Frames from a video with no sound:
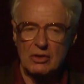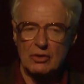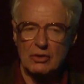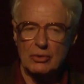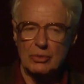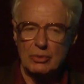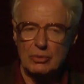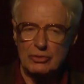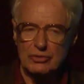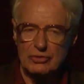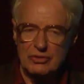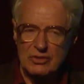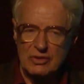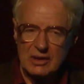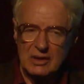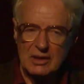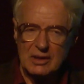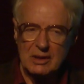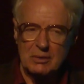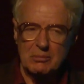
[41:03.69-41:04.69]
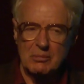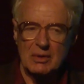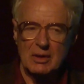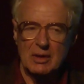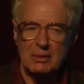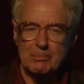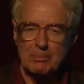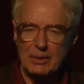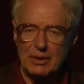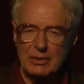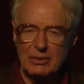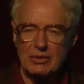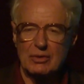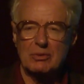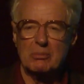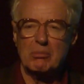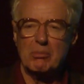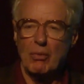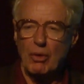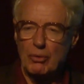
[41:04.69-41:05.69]
whose name
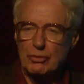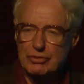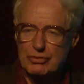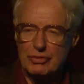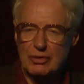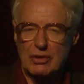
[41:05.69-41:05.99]
appeared most